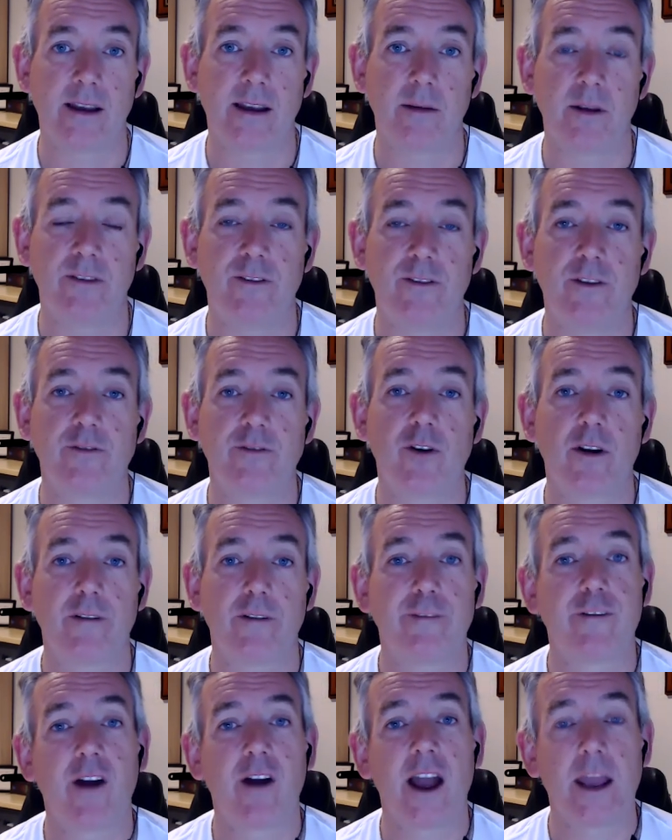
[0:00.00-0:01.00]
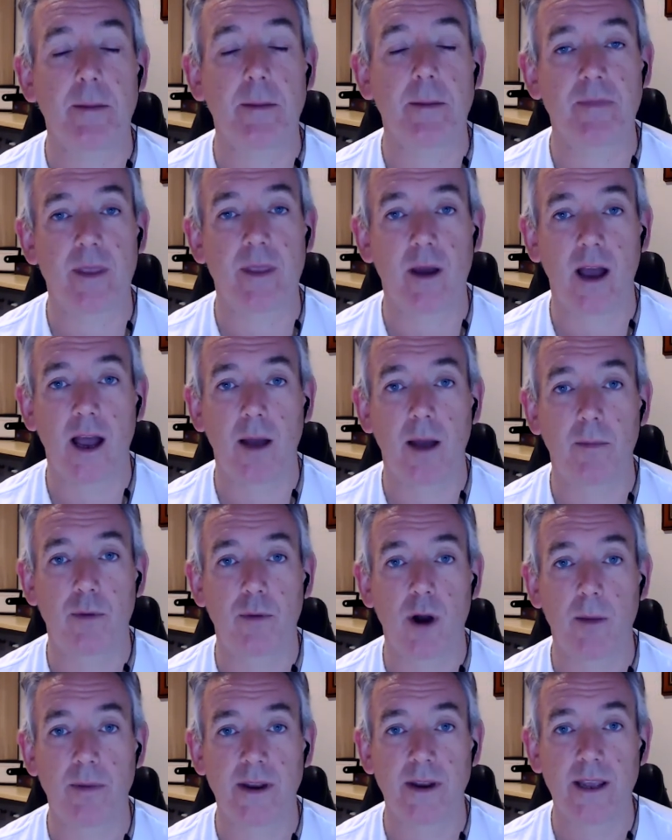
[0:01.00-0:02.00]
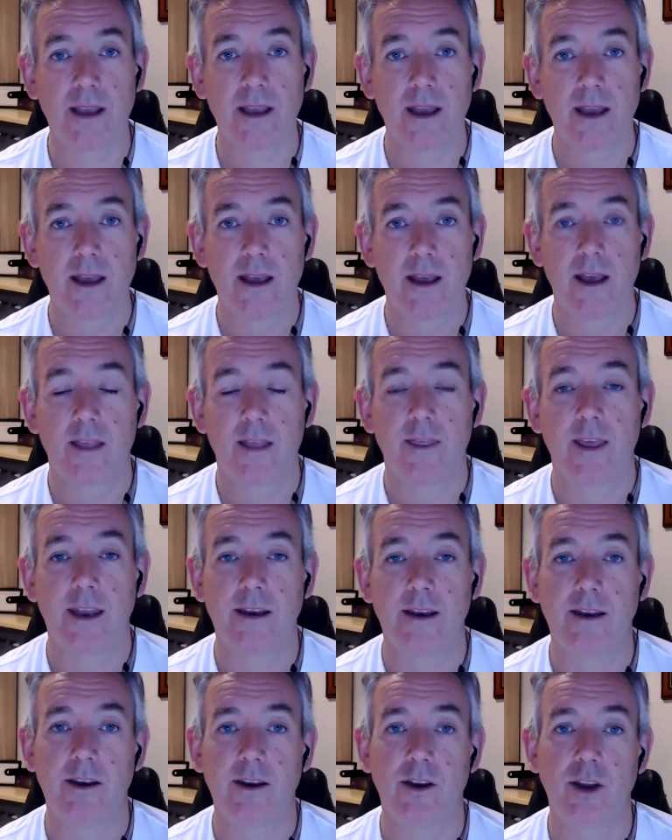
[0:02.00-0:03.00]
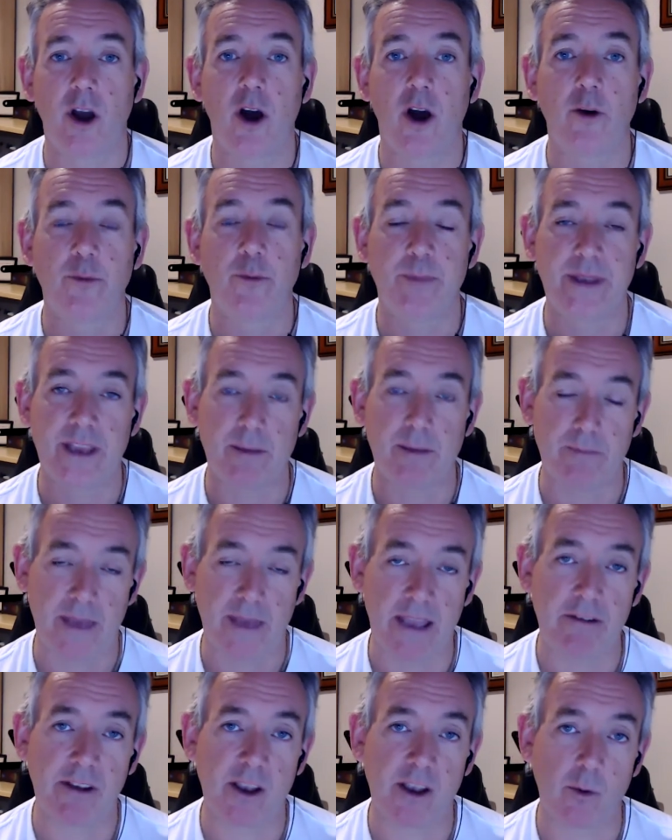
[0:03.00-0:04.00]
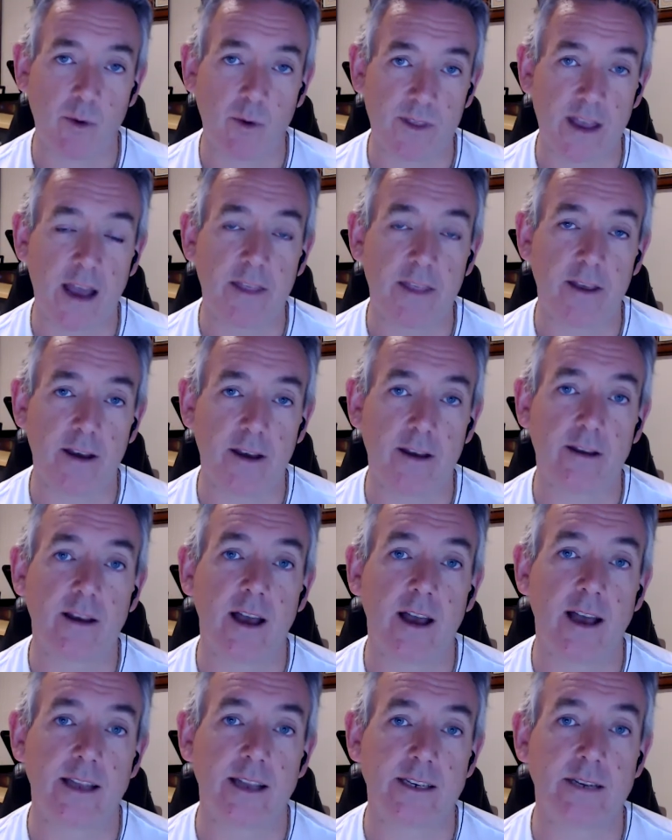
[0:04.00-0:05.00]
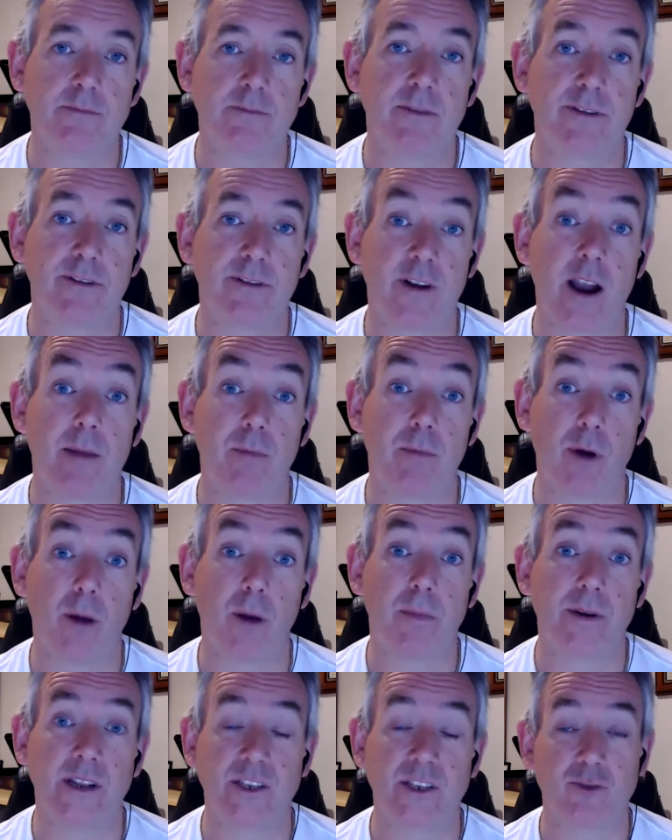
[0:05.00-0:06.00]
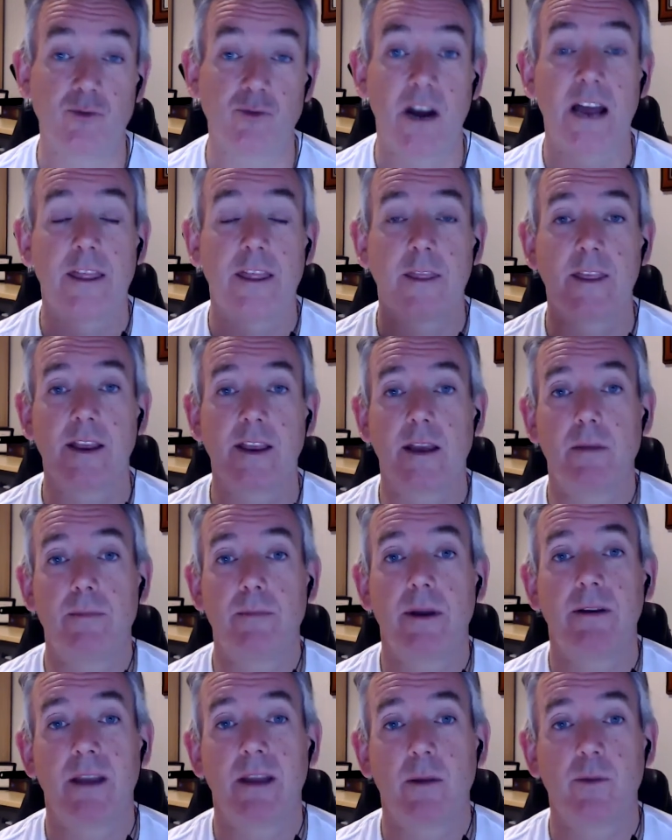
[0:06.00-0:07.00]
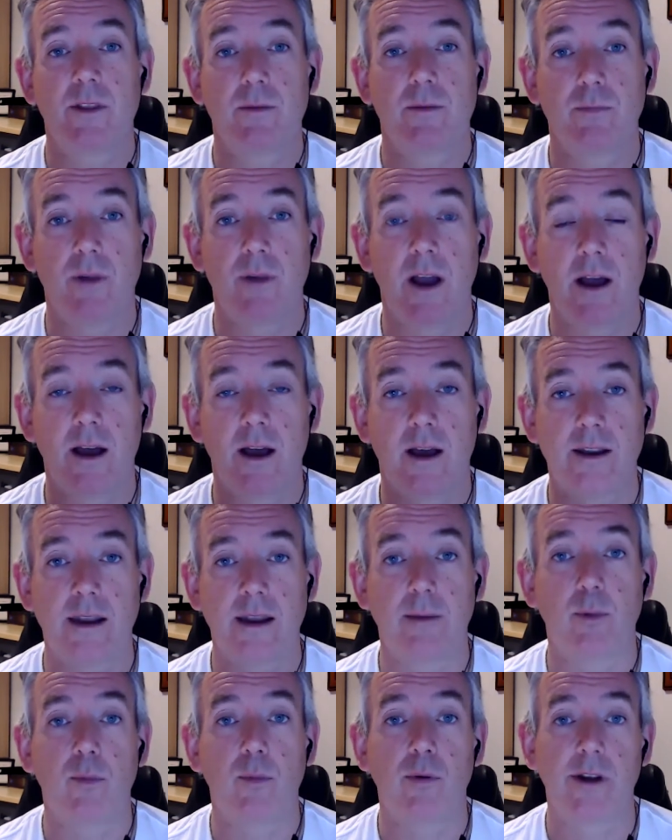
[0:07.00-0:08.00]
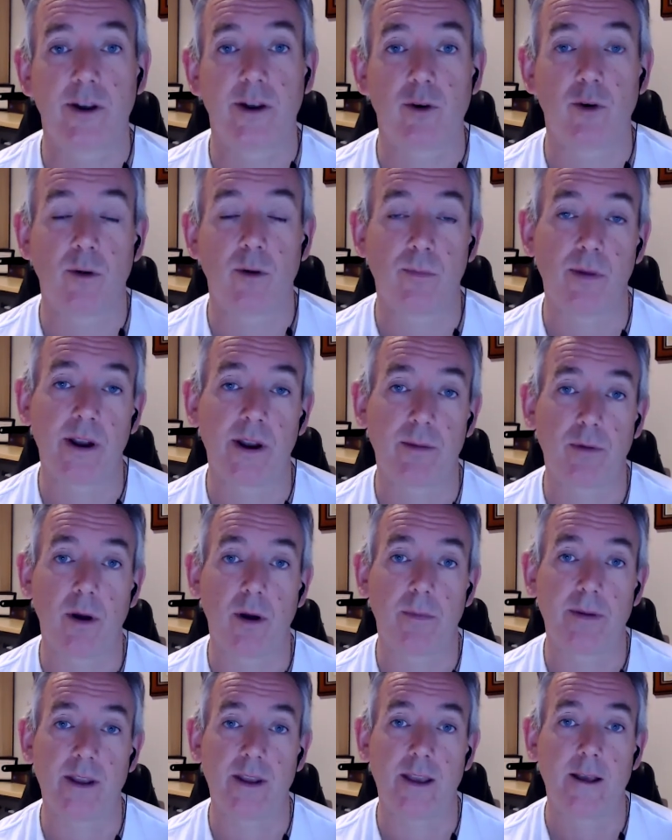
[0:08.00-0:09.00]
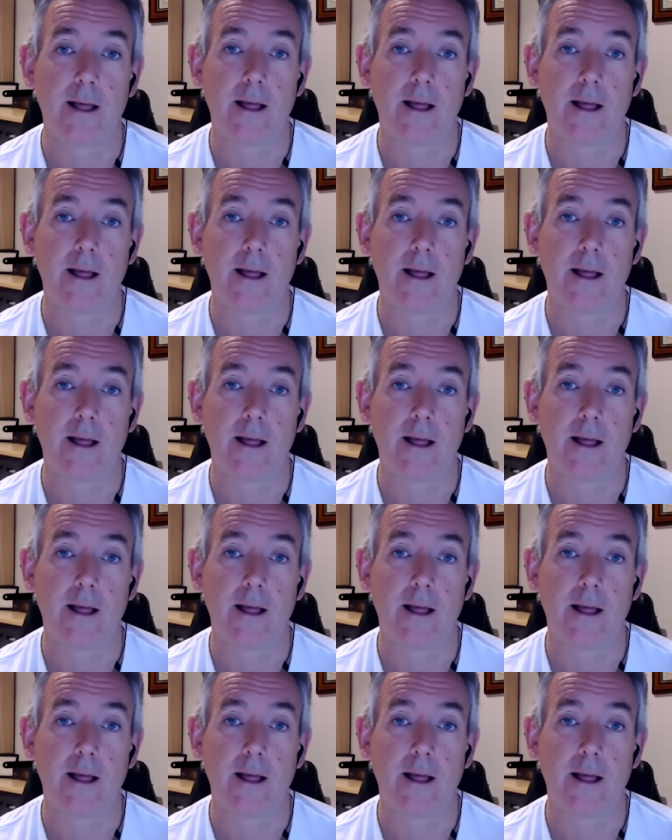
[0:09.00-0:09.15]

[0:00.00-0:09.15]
I mean, if you've got a frame property, then I would be comparing it with other timber frame properties rather than comparing it with a double brick or a brick property.